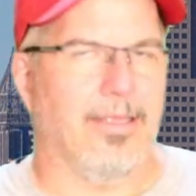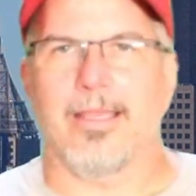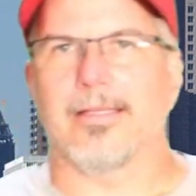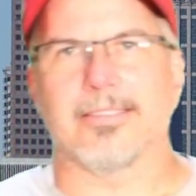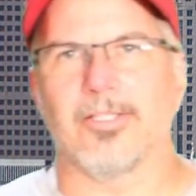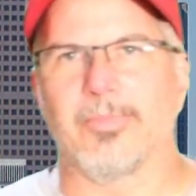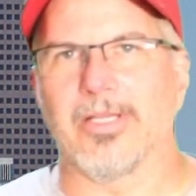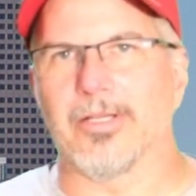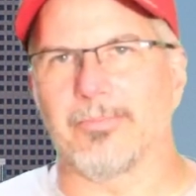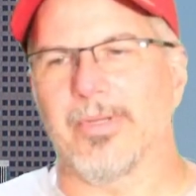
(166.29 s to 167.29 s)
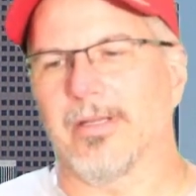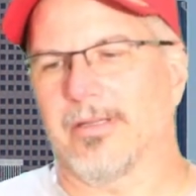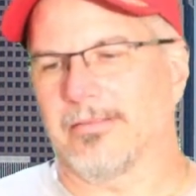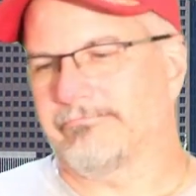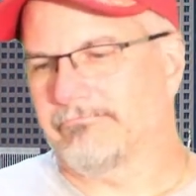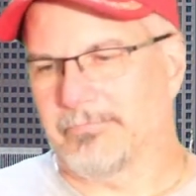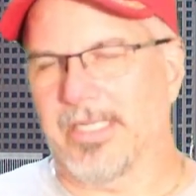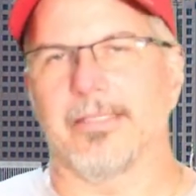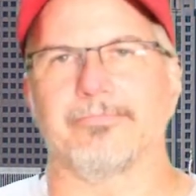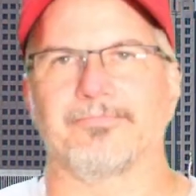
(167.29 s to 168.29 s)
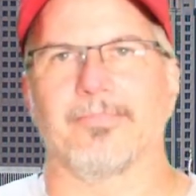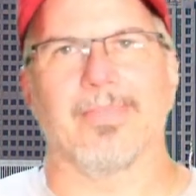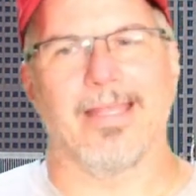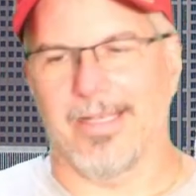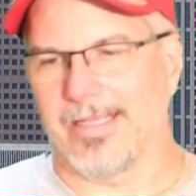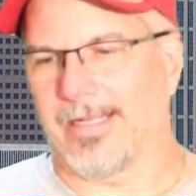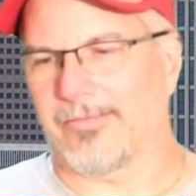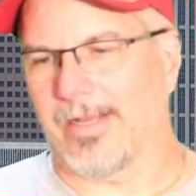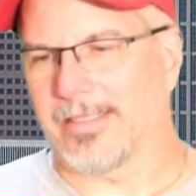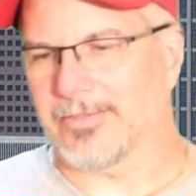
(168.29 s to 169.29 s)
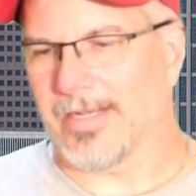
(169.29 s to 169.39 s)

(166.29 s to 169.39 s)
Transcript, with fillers: It could still be a good beer, but they didn't get it right.